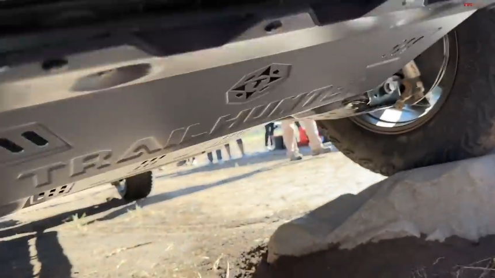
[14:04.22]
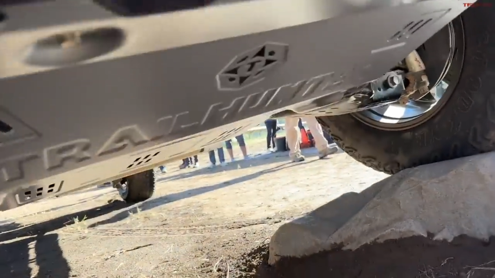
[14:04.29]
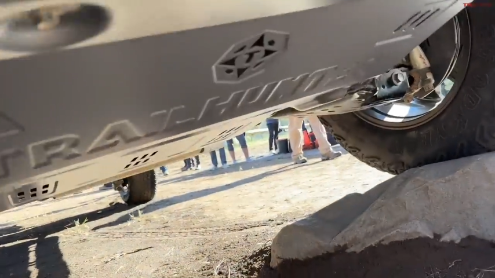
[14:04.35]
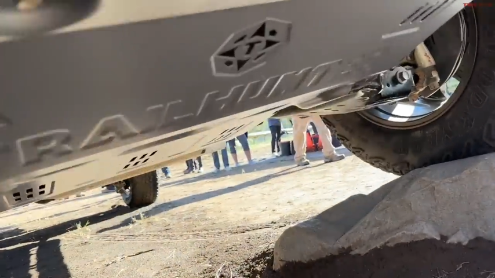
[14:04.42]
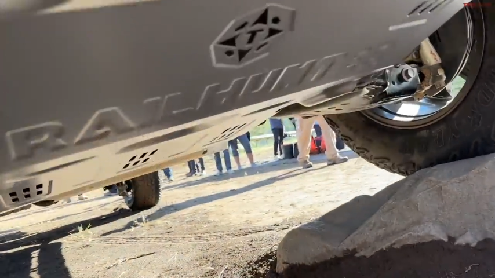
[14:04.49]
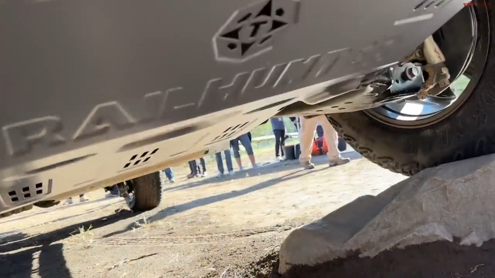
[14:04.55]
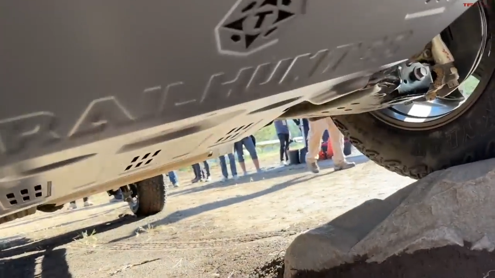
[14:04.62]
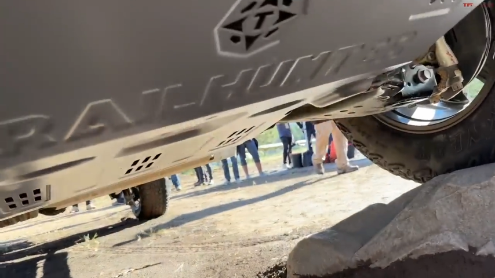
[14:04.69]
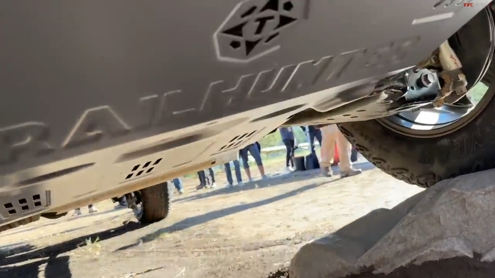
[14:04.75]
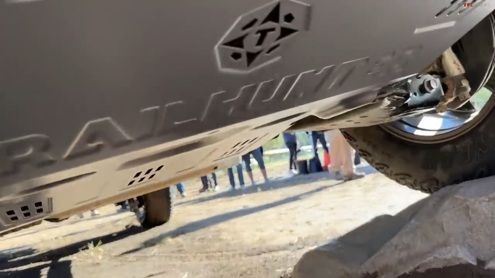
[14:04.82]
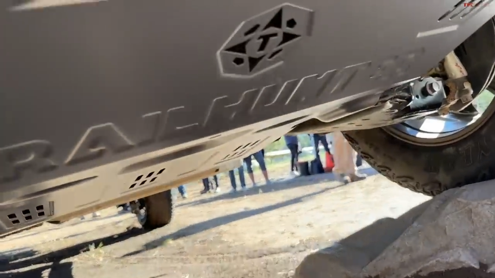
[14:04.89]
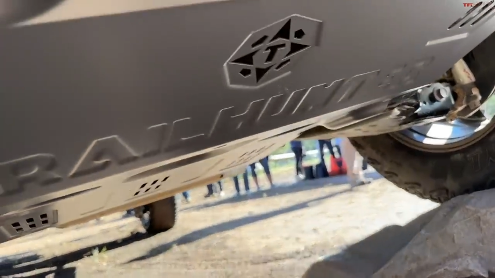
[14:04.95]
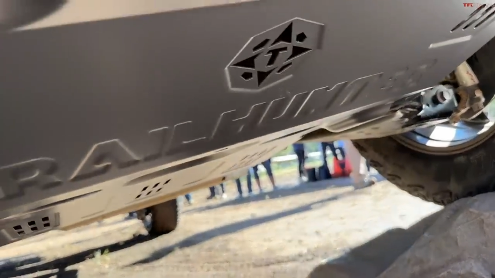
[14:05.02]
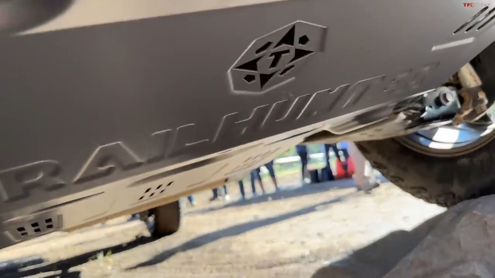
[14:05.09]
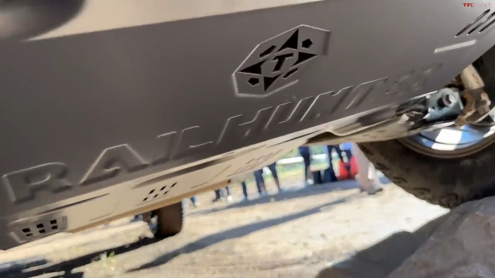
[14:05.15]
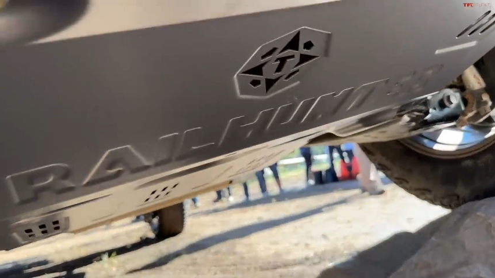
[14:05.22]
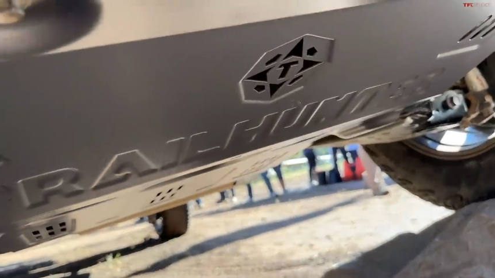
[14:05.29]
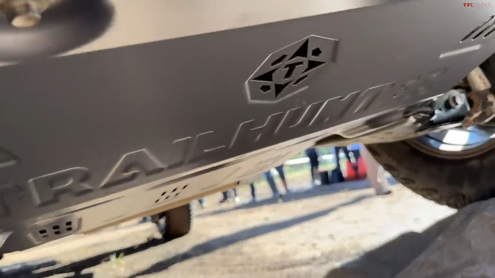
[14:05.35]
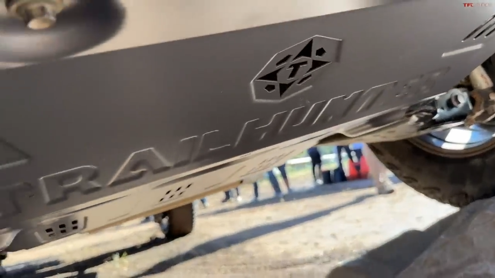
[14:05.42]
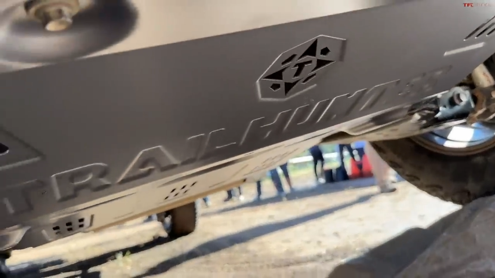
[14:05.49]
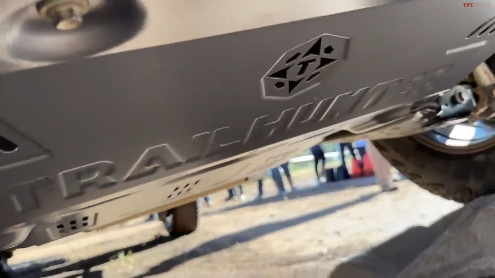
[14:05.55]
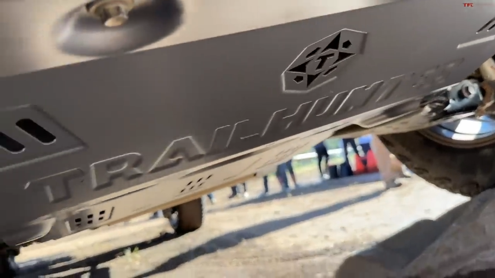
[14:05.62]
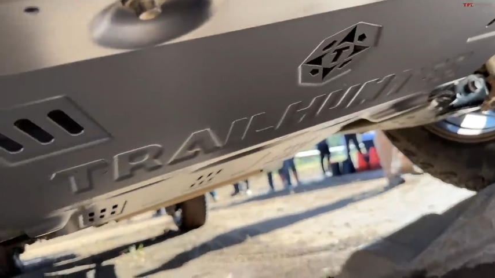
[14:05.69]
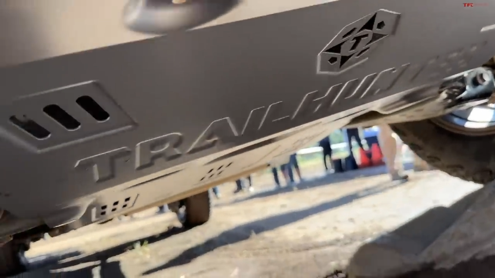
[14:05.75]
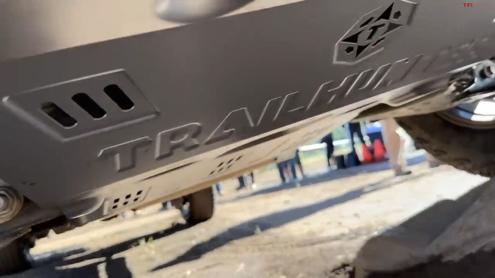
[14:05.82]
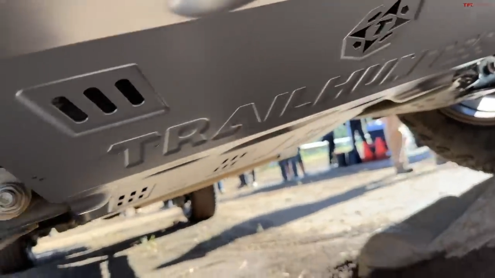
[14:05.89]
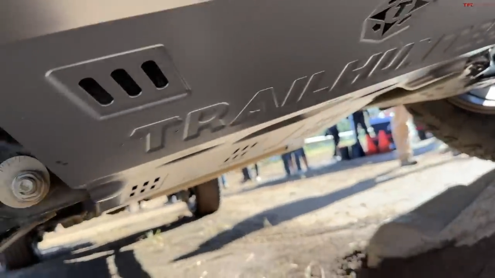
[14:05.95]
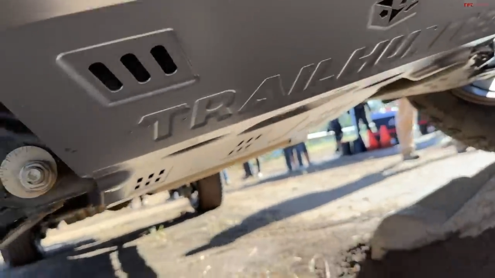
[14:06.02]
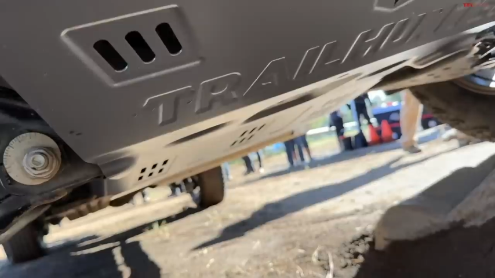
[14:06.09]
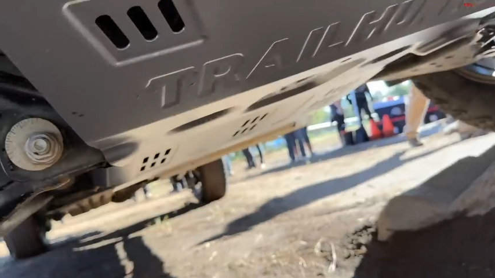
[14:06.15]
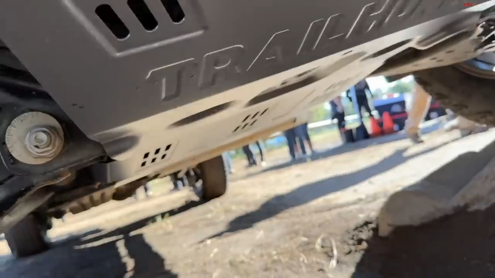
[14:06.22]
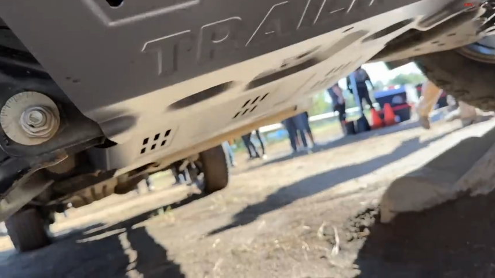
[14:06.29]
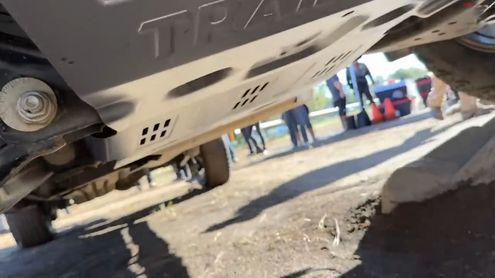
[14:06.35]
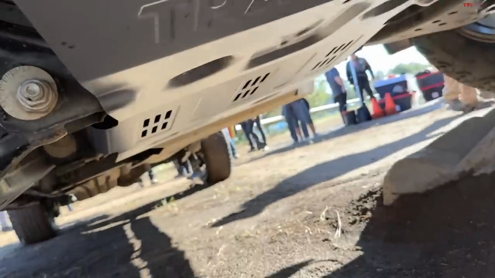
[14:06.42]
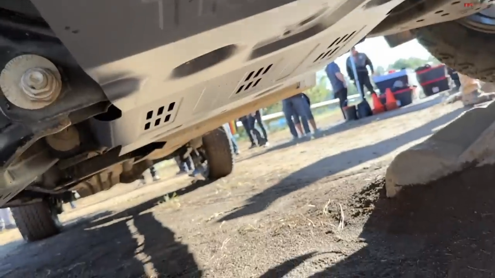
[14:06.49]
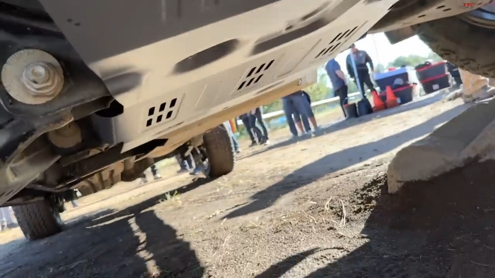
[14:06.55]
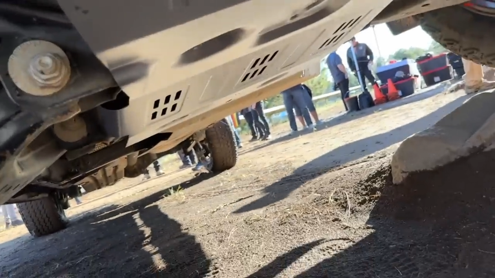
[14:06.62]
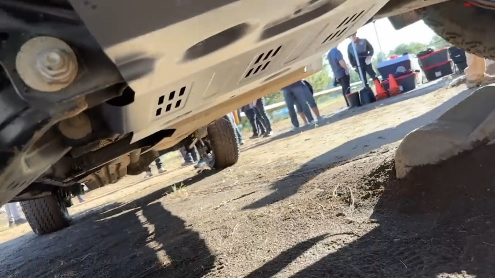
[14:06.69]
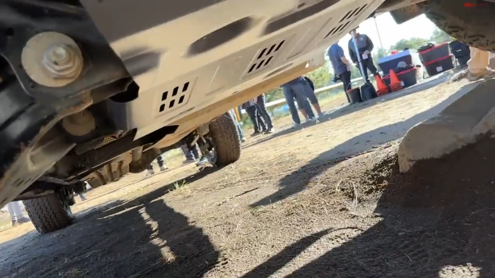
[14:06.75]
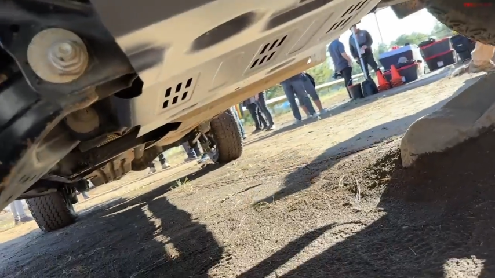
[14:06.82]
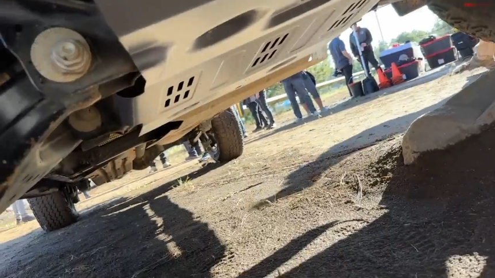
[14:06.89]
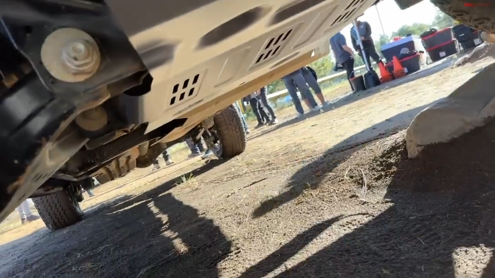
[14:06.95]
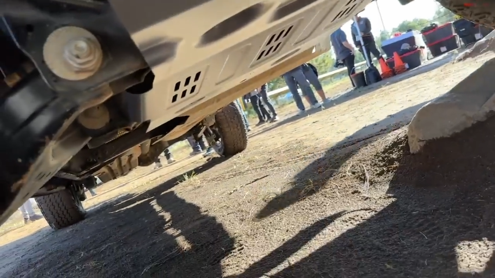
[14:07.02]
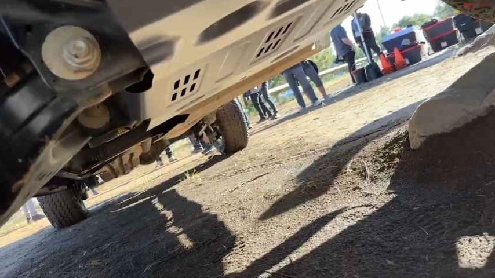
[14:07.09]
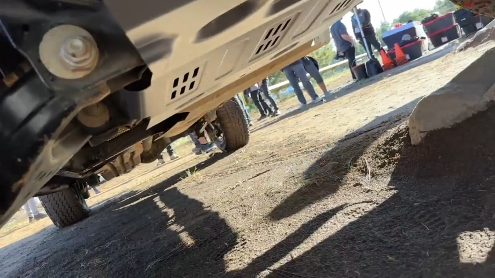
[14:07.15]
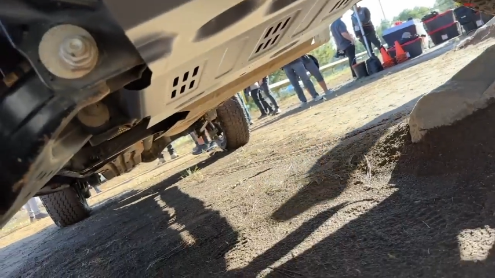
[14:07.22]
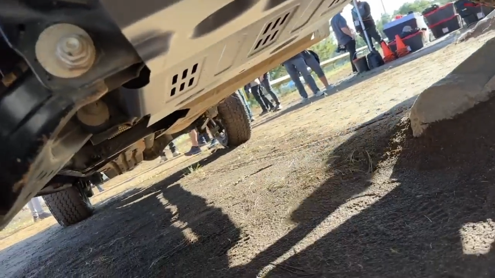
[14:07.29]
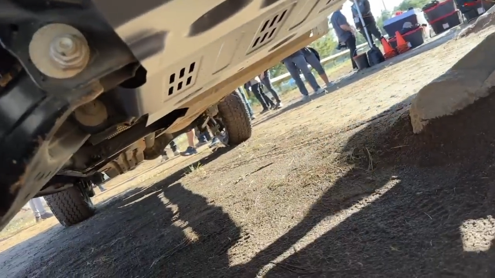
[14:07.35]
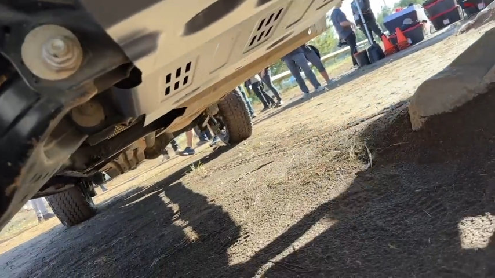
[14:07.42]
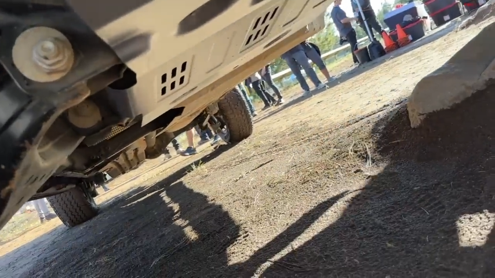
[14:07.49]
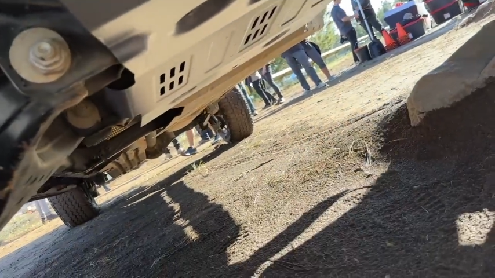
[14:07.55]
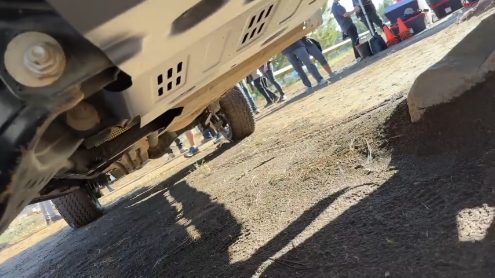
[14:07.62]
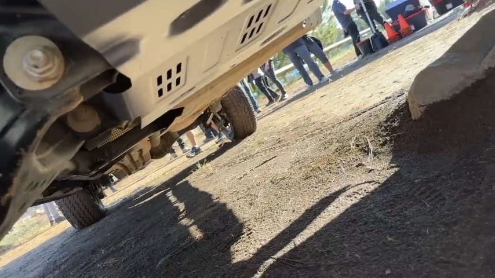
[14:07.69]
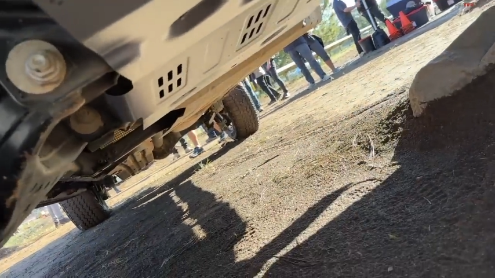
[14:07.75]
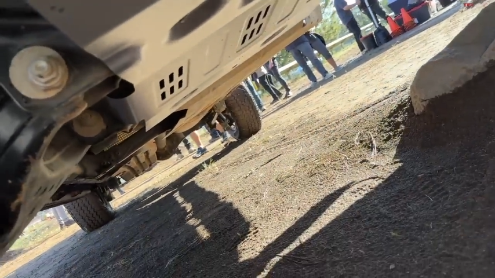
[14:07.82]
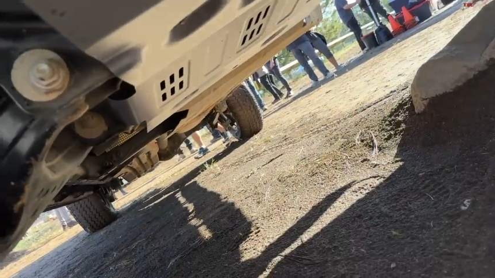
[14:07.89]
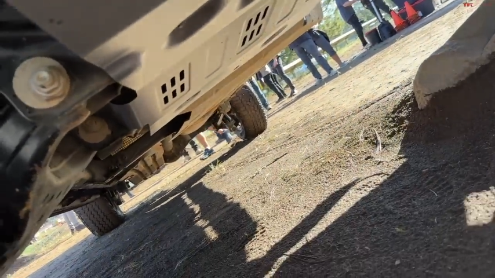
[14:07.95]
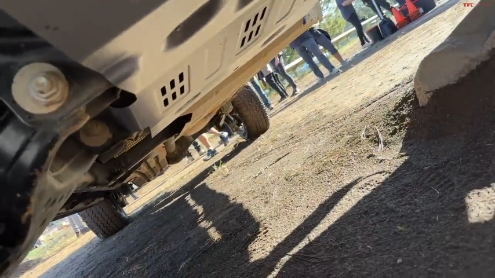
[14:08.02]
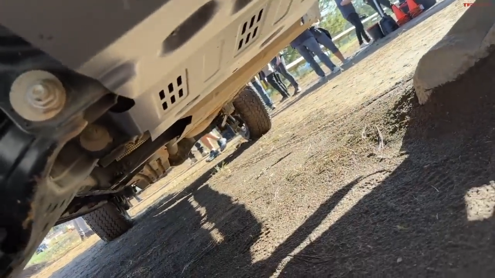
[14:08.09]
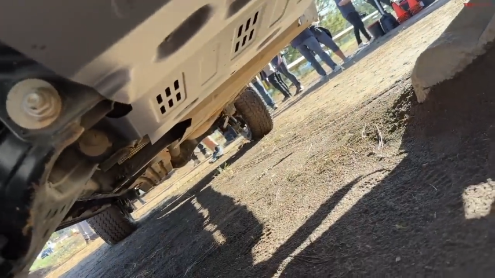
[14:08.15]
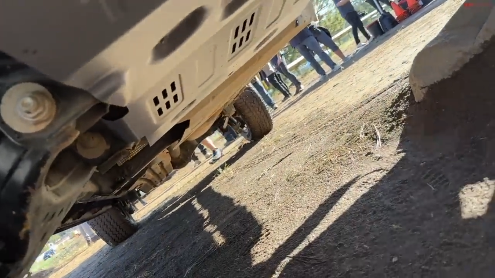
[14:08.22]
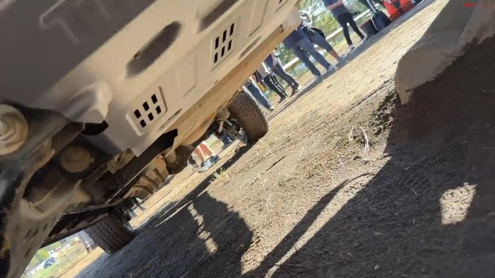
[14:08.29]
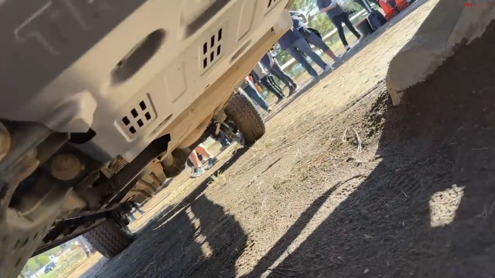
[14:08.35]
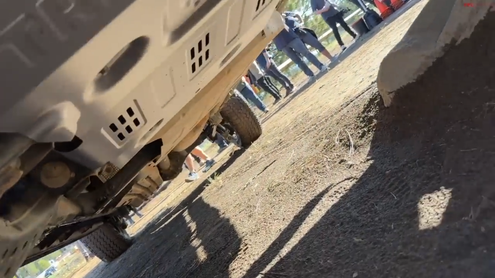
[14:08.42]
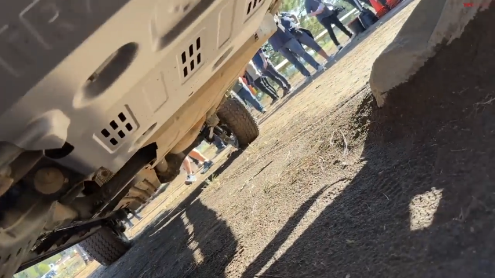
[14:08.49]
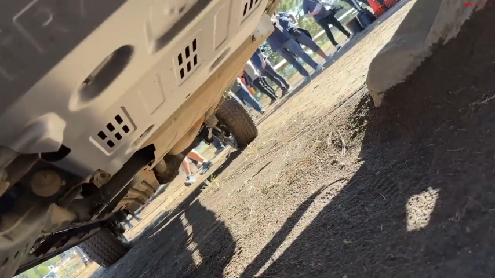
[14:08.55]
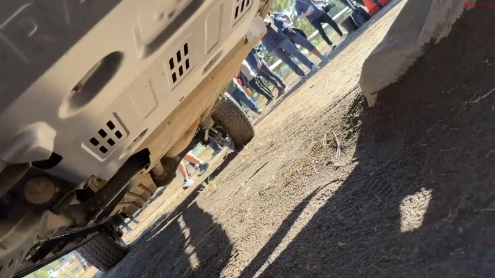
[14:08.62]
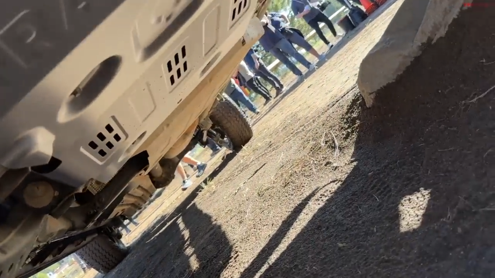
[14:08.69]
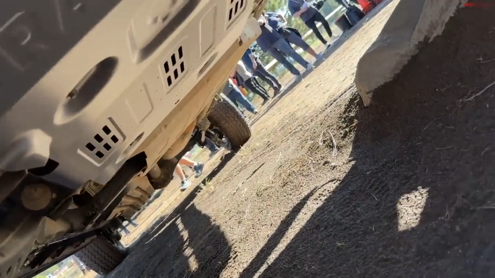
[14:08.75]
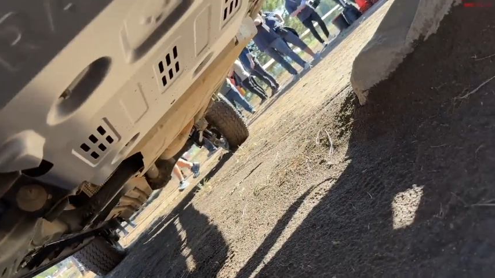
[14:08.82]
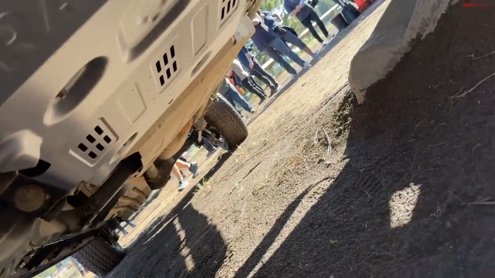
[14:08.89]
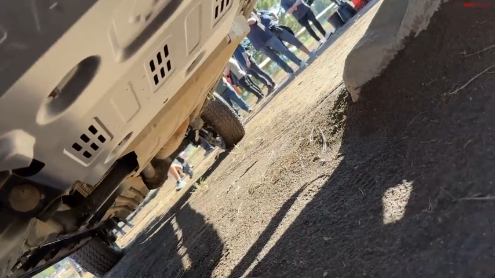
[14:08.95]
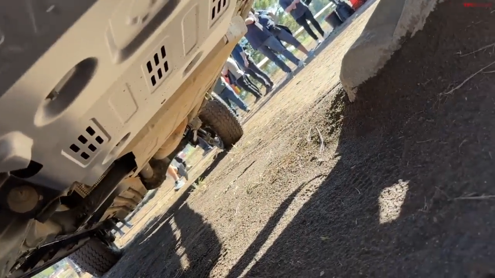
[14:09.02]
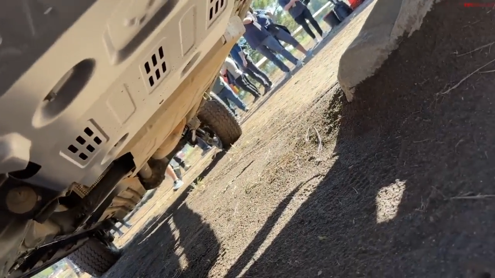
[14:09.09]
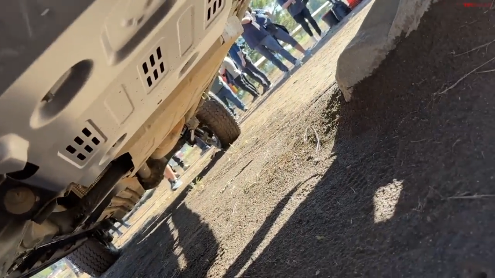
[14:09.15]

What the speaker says: [unreadable: no face in view]